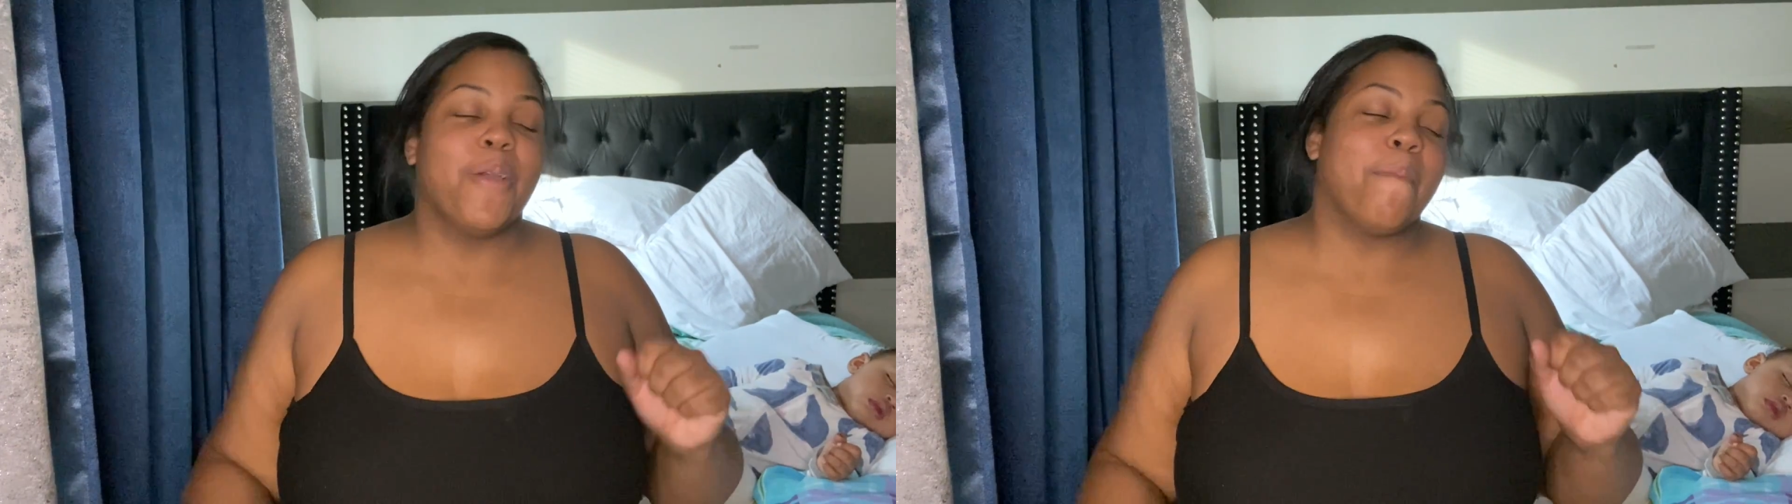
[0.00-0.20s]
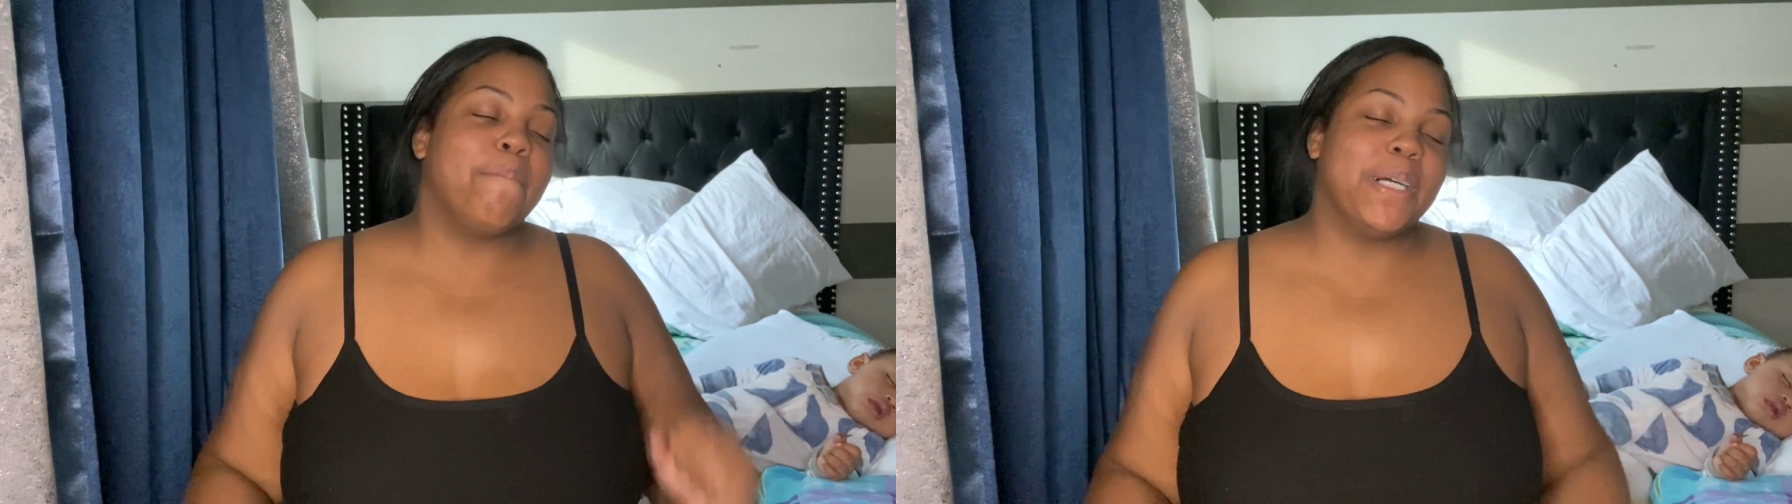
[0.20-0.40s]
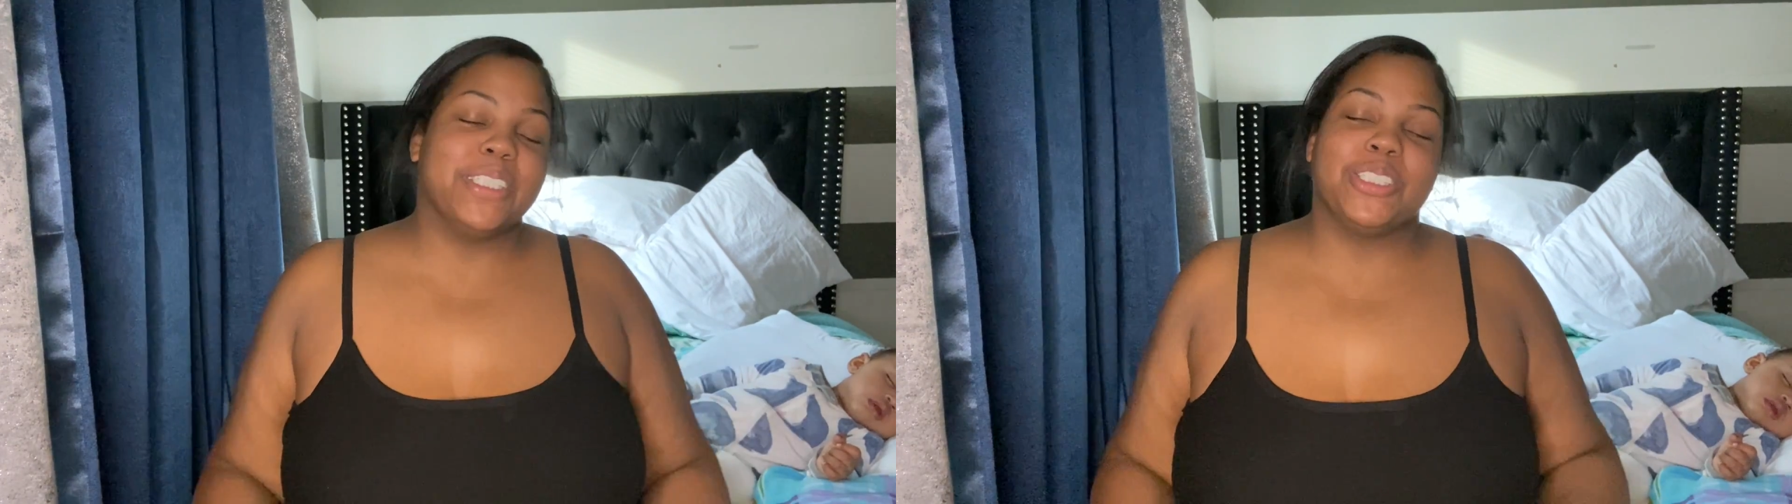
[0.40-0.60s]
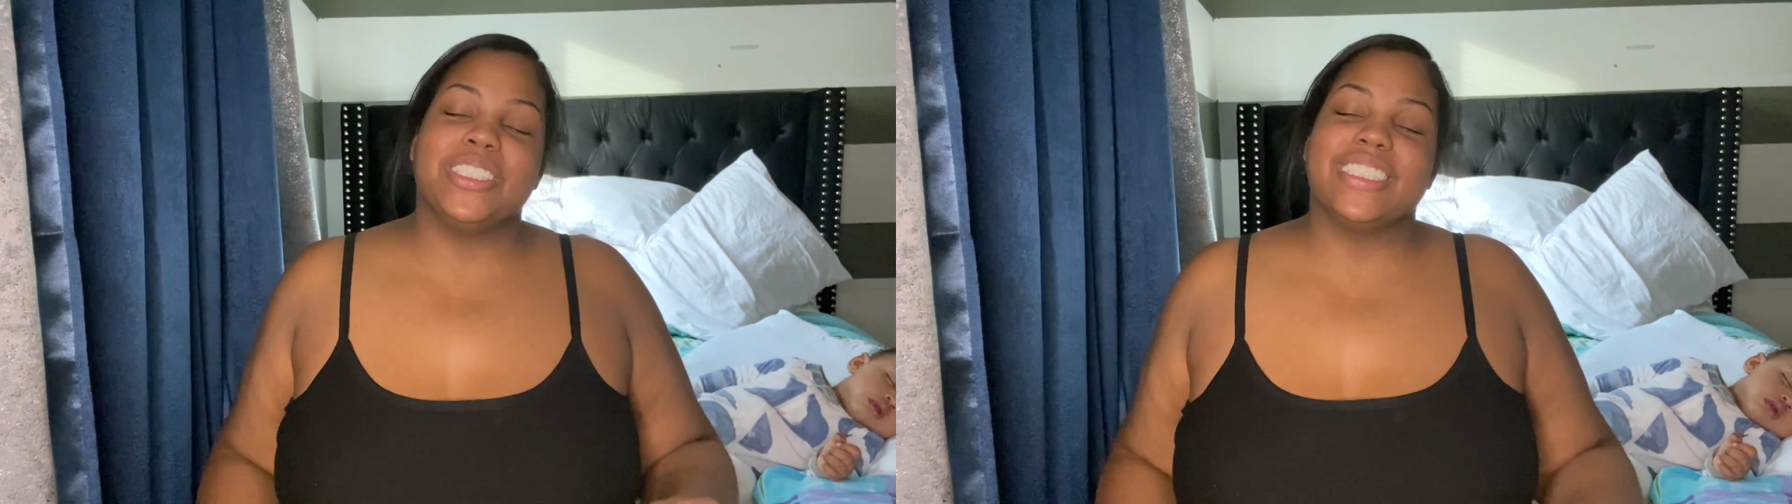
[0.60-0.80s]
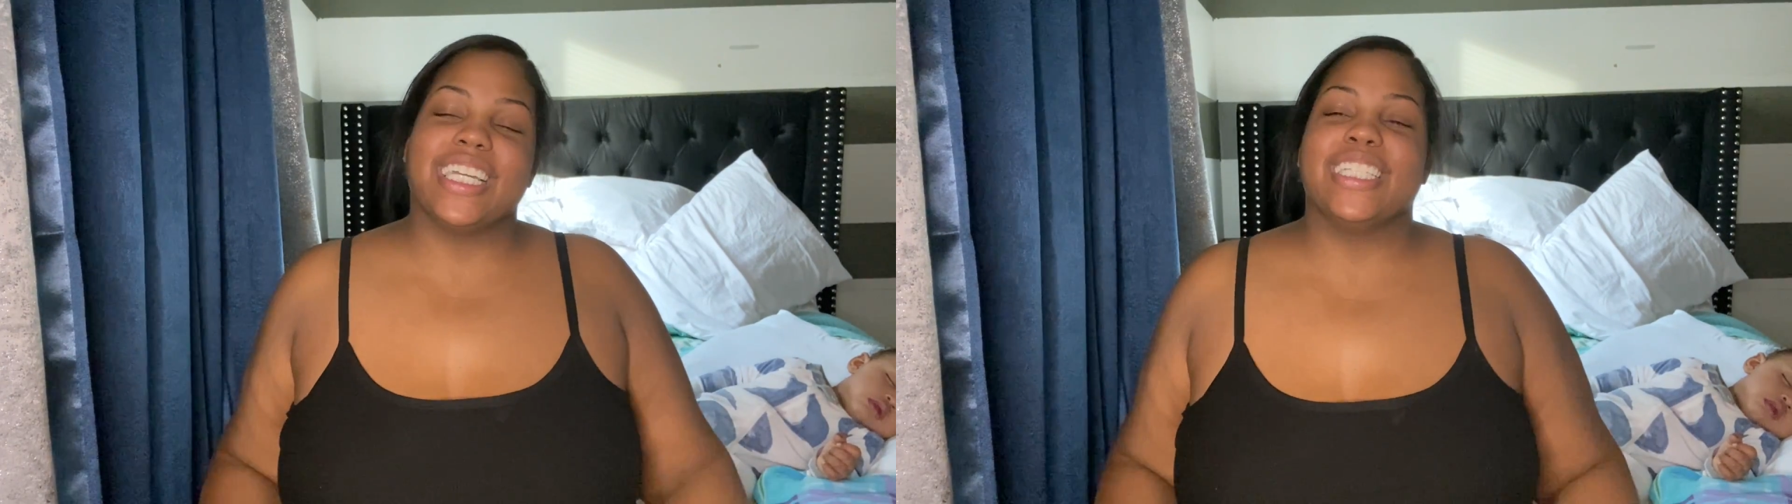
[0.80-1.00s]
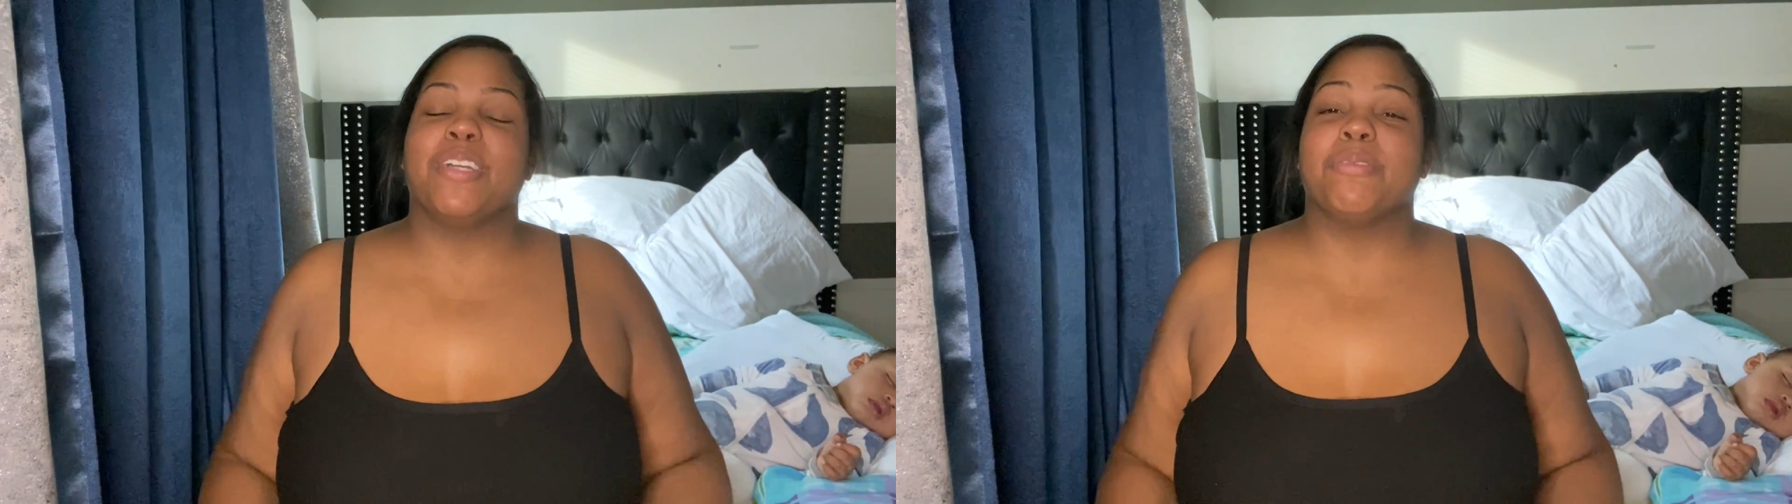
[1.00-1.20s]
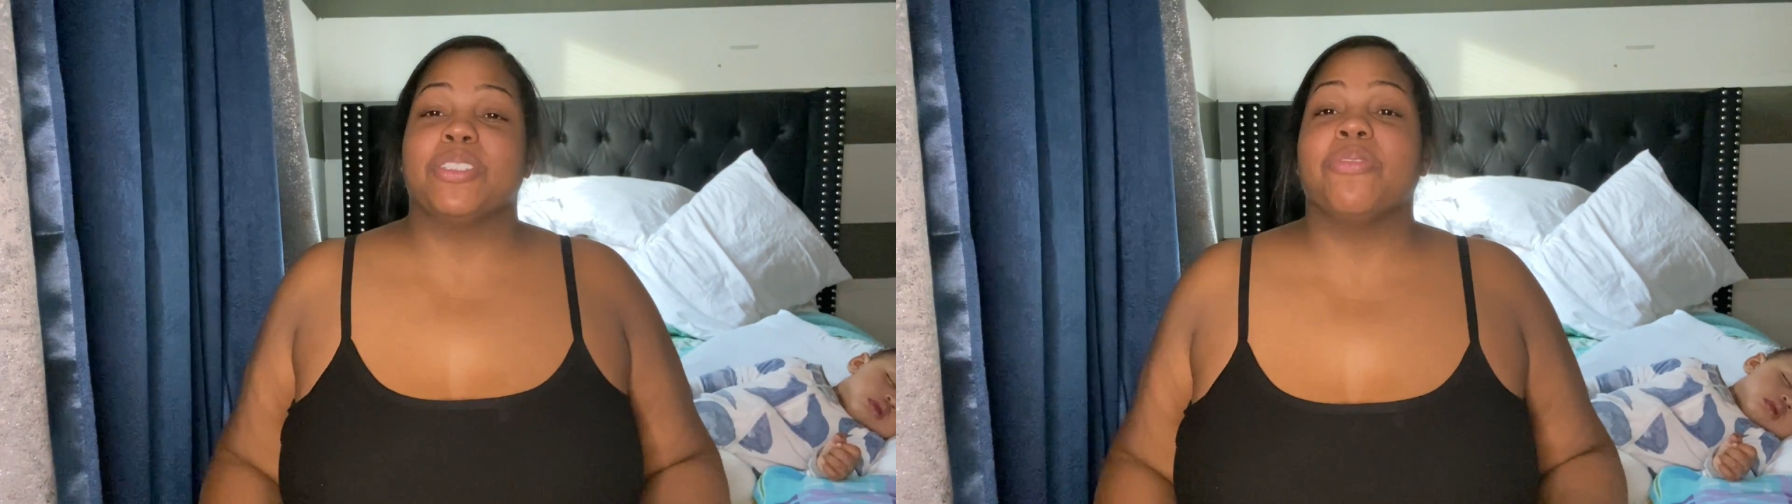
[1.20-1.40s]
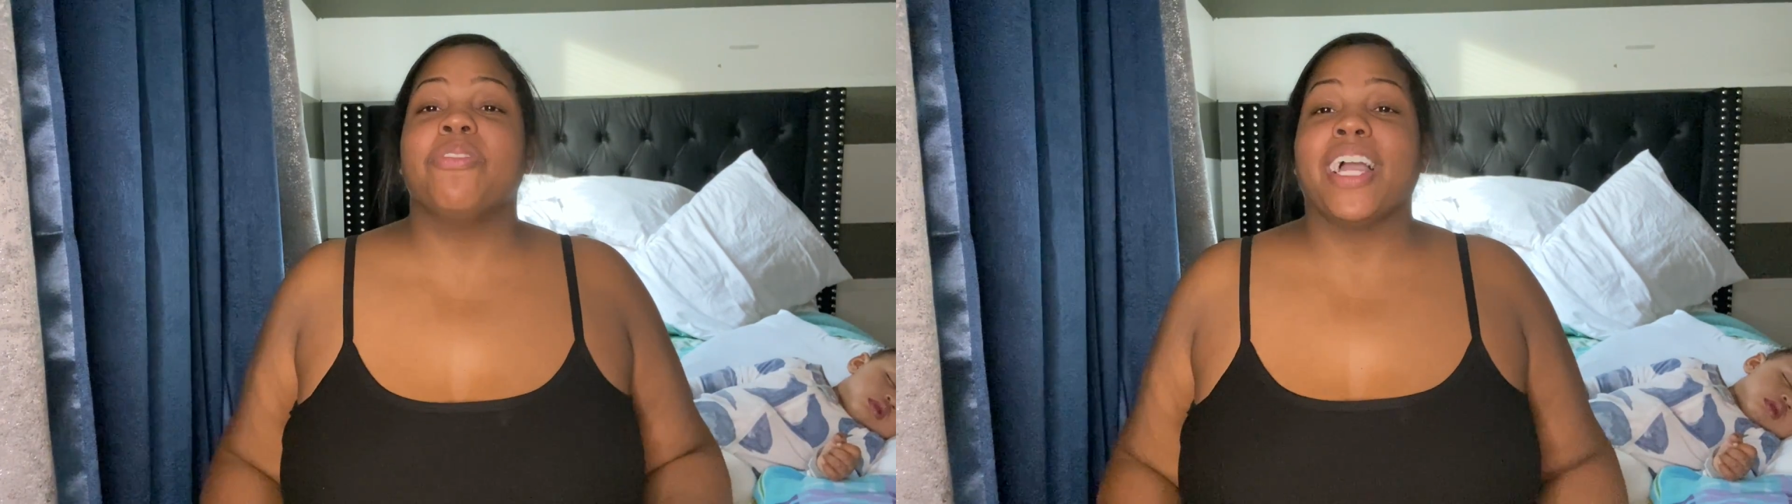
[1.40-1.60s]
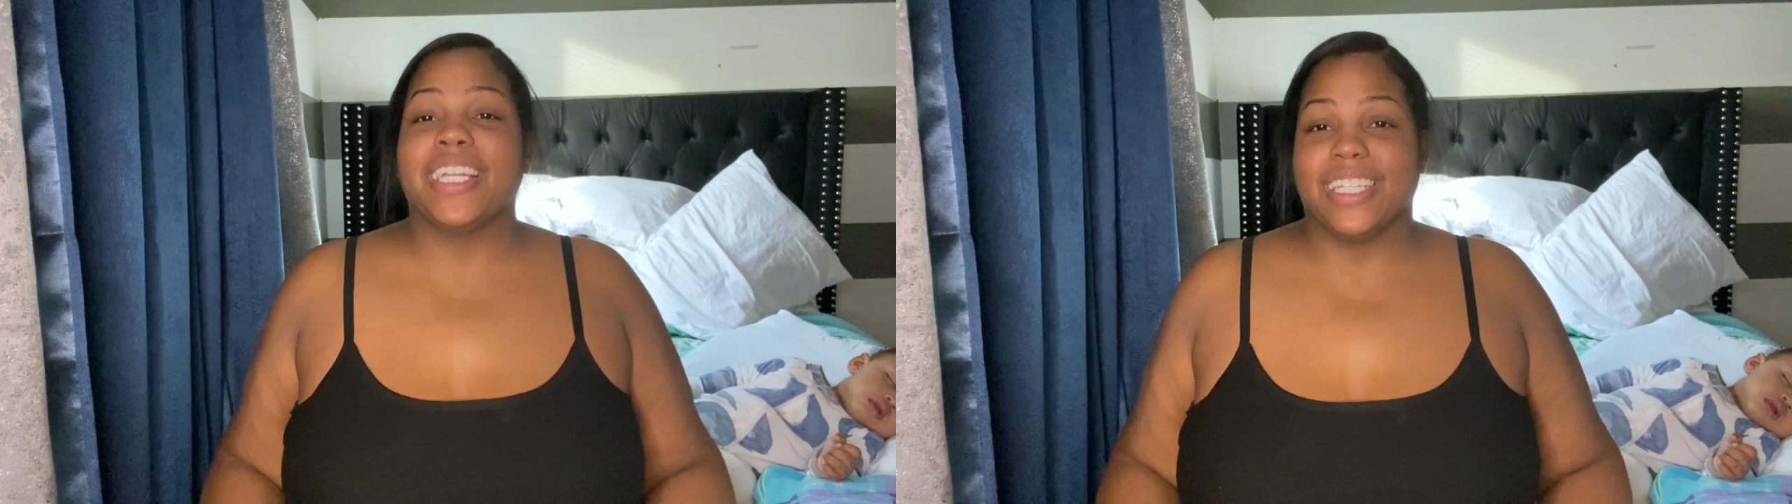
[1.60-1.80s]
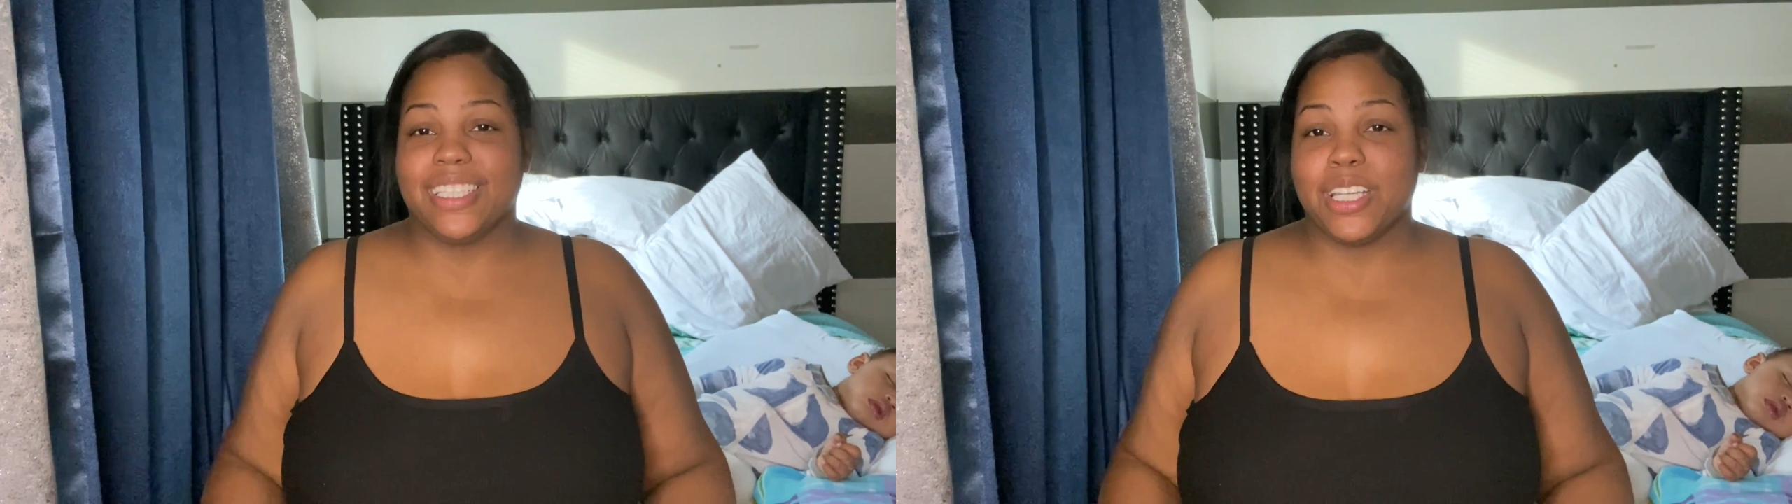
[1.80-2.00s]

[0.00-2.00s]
But she said they was fighting